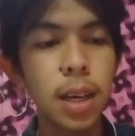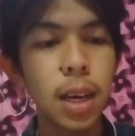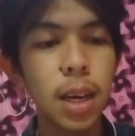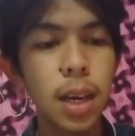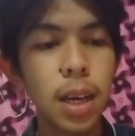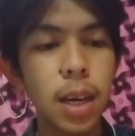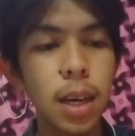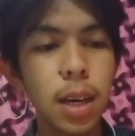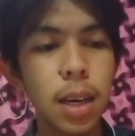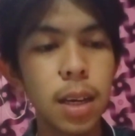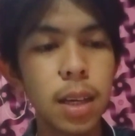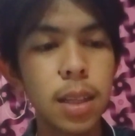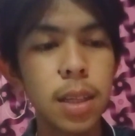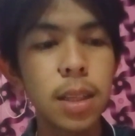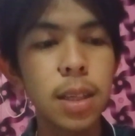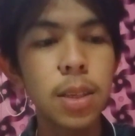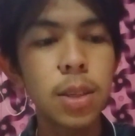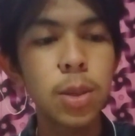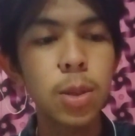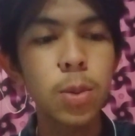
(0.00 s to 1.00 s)

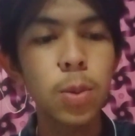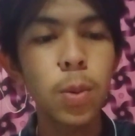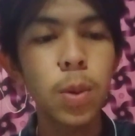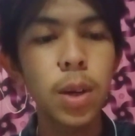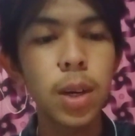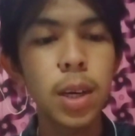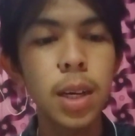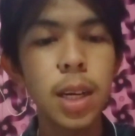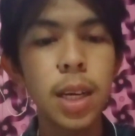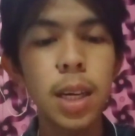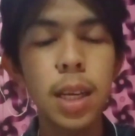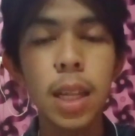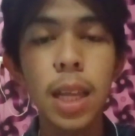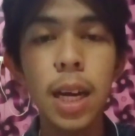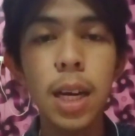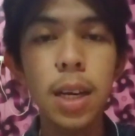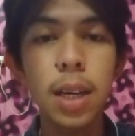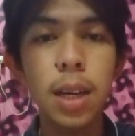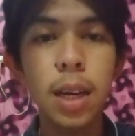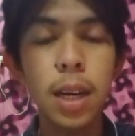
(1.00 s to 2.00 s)
It is where
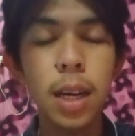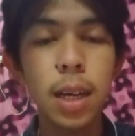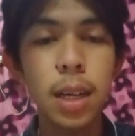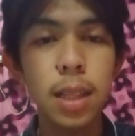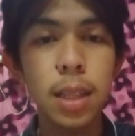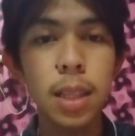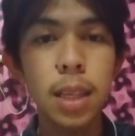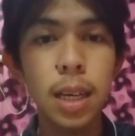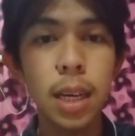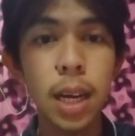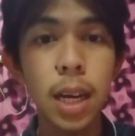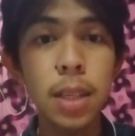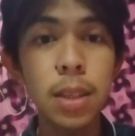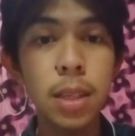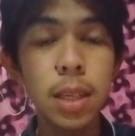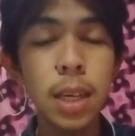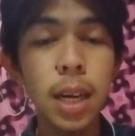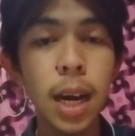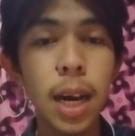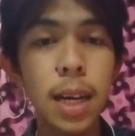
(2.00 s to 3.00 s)
the
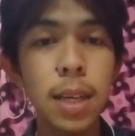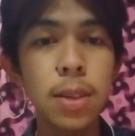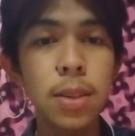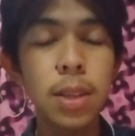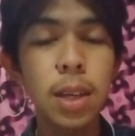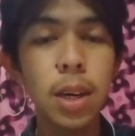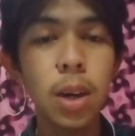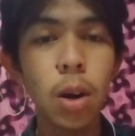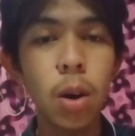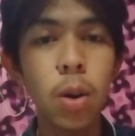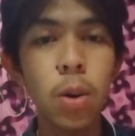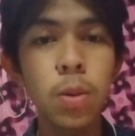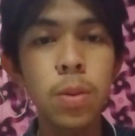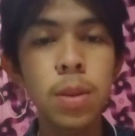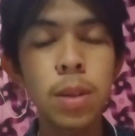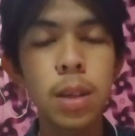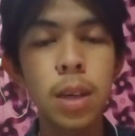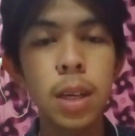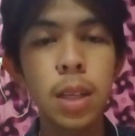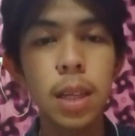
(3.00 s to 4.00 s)
country has their own